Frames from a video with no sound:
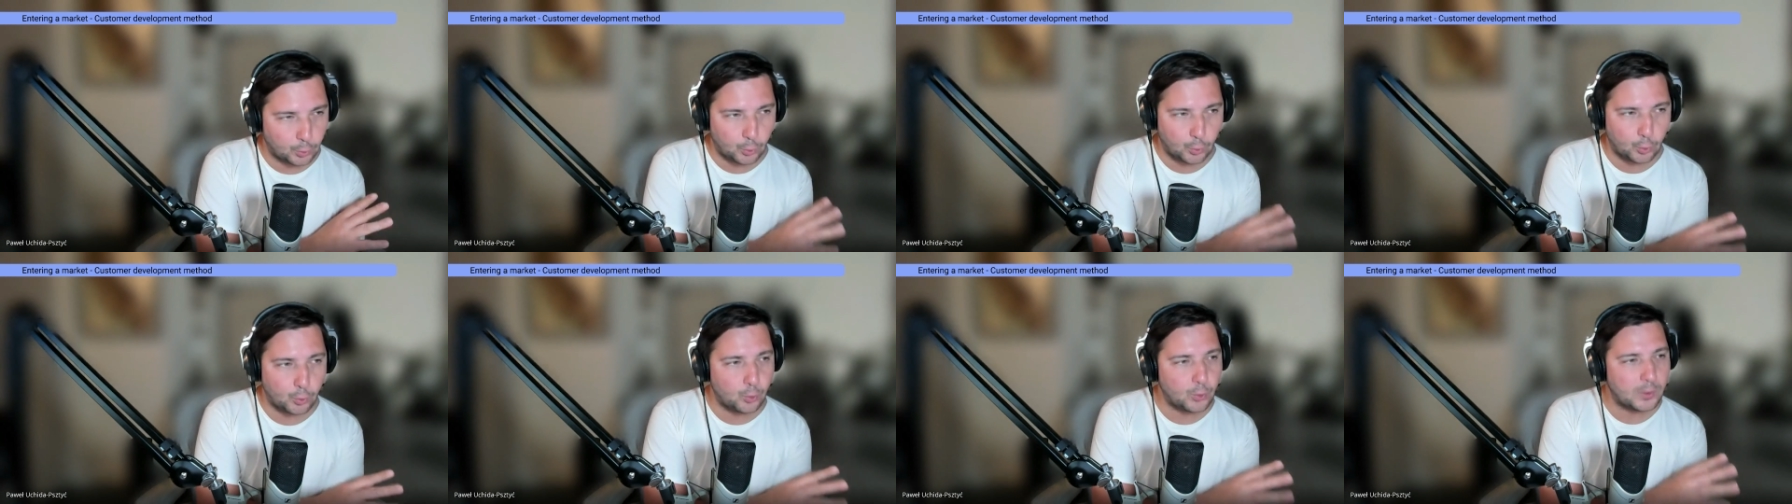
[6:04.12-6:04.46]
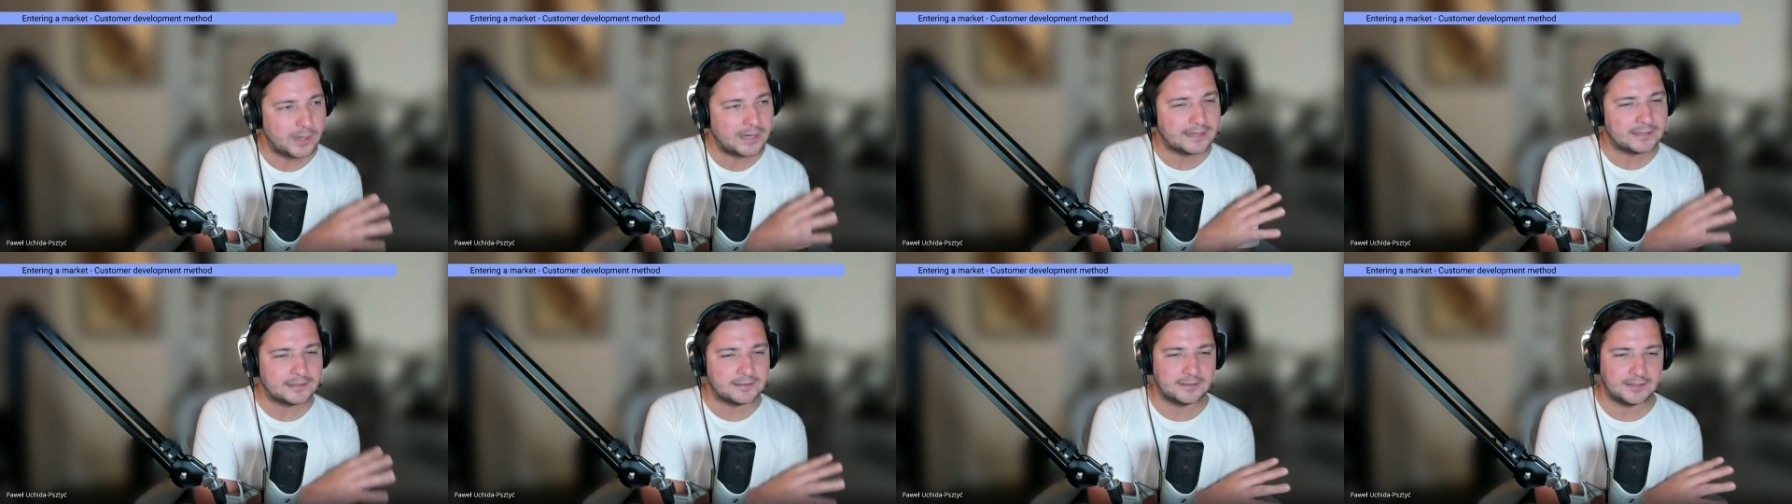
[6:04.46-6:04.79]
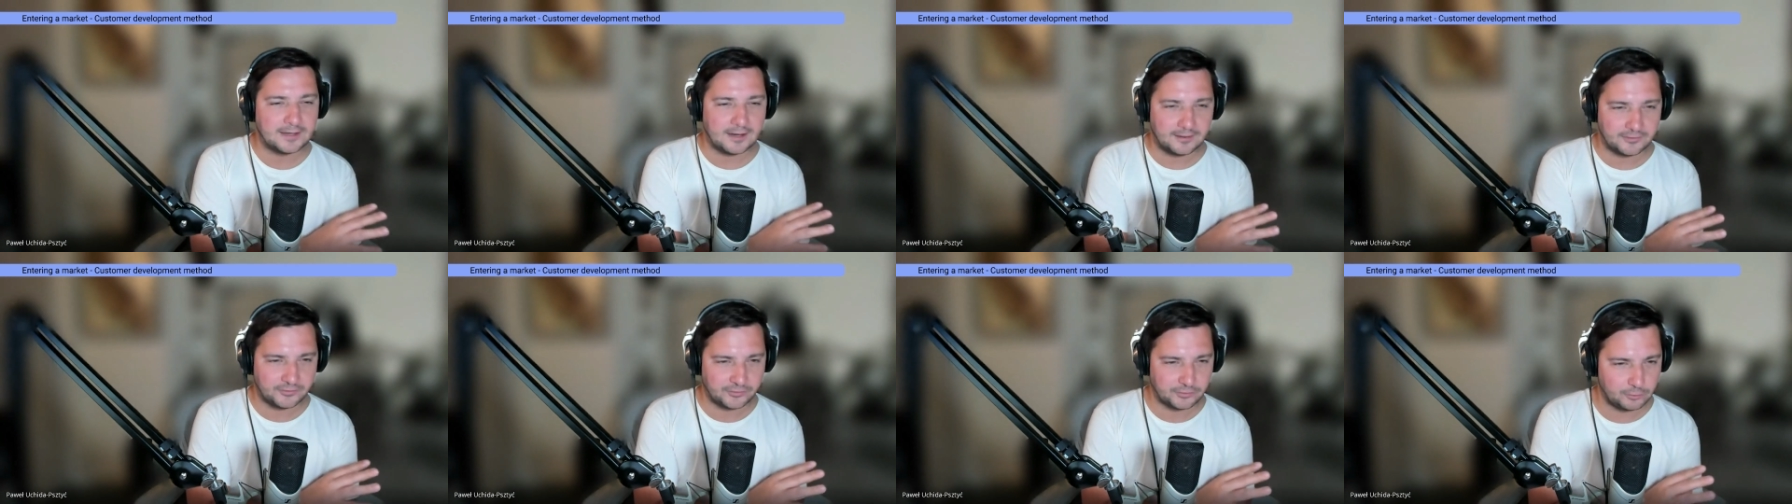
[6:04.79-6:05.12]
quickly
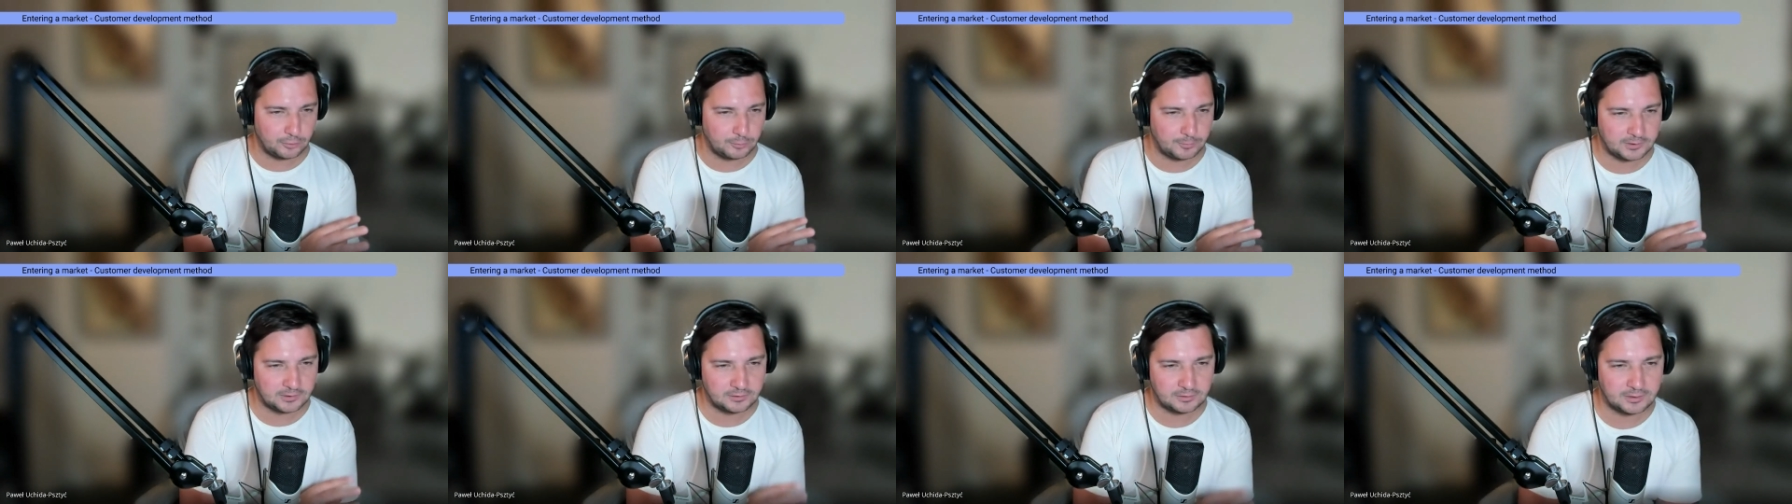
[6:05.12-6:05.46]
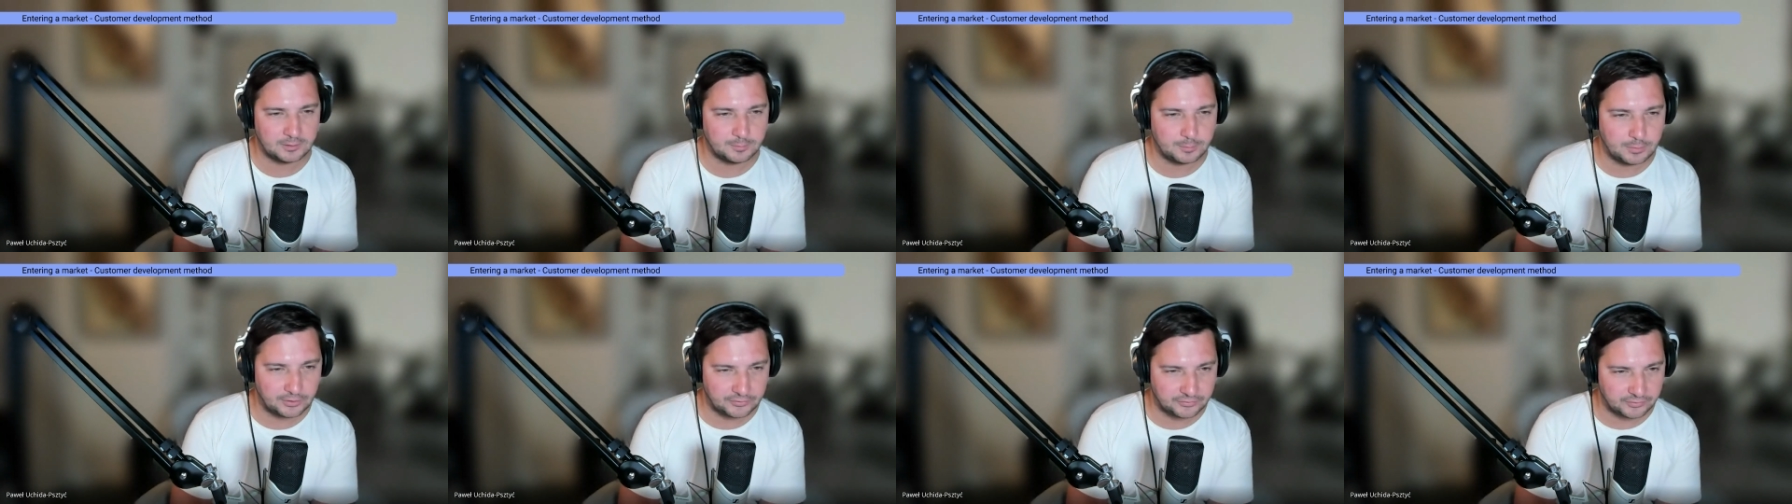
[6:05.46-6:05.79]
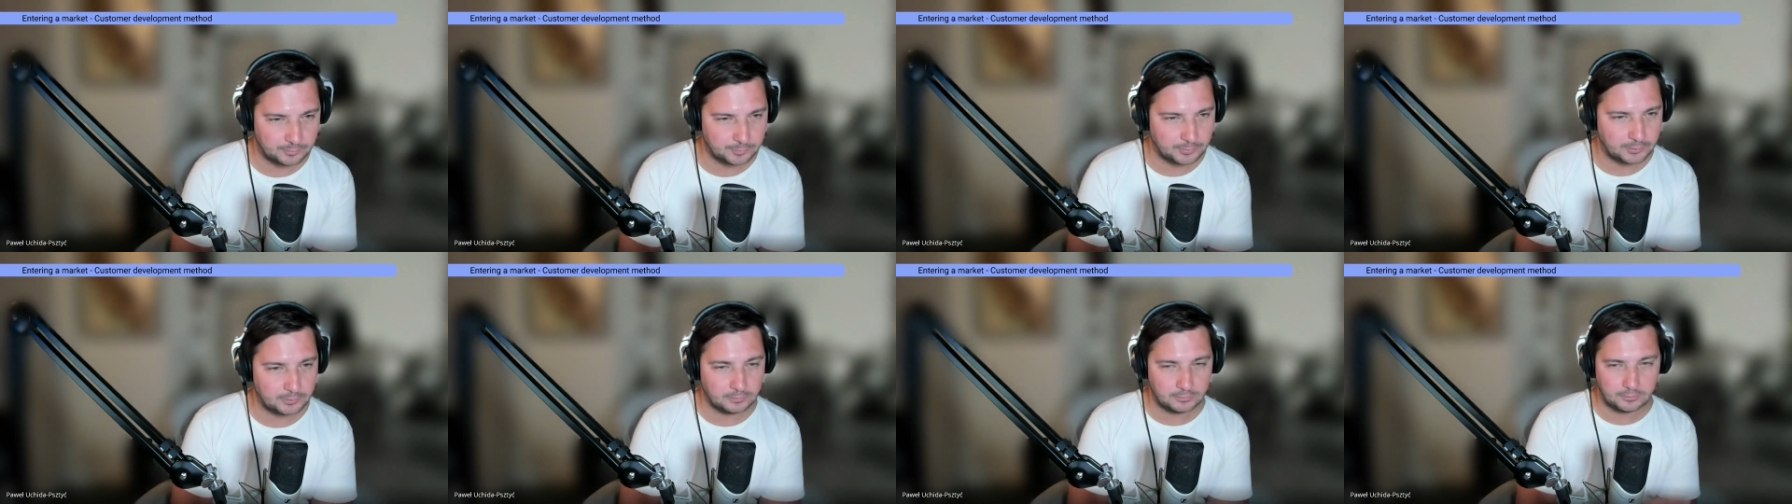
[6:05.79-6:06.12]
as humanly
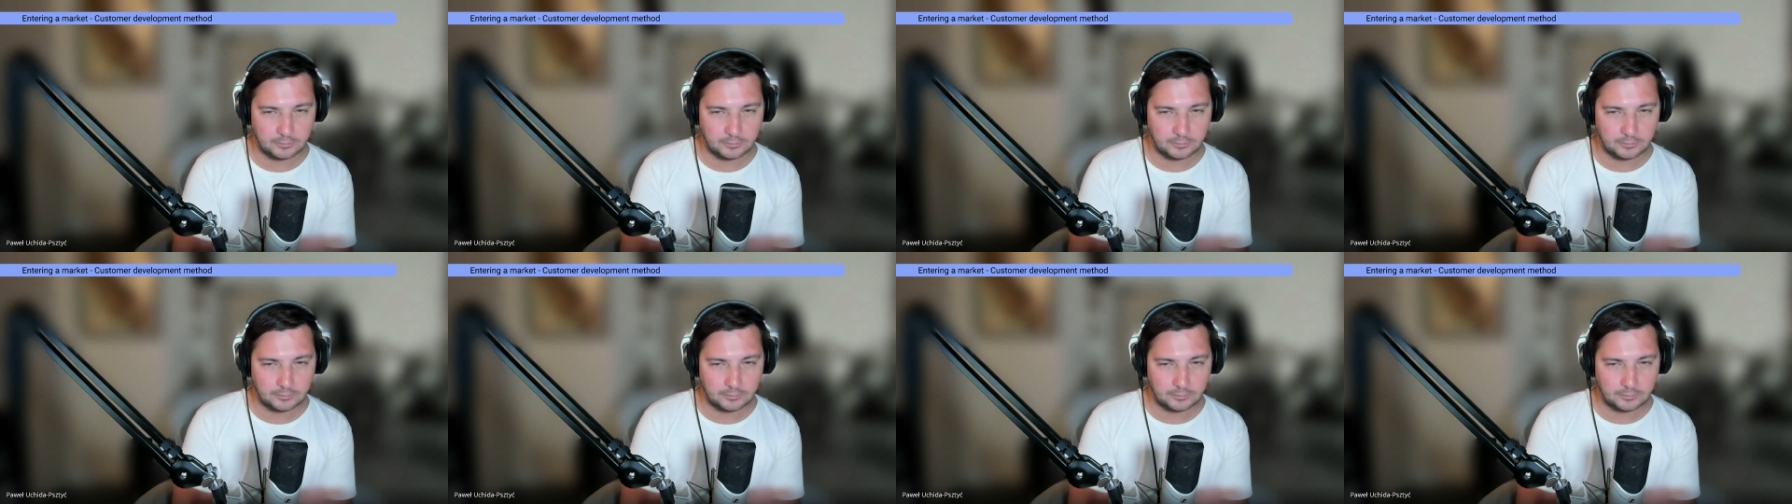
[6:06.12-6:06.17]
possible.